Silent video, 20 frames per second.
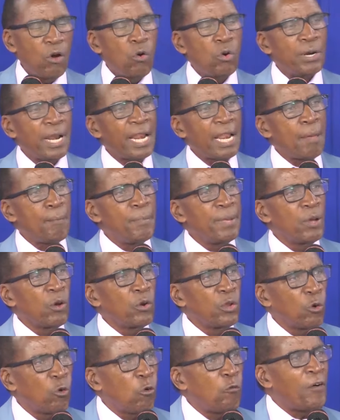Unaenda
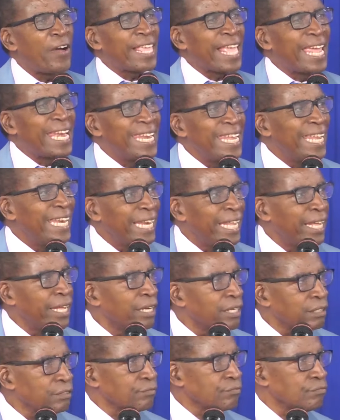mbinguni kufanya
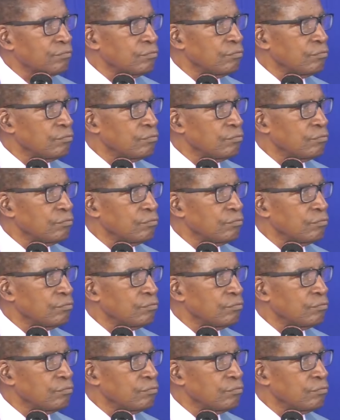nini?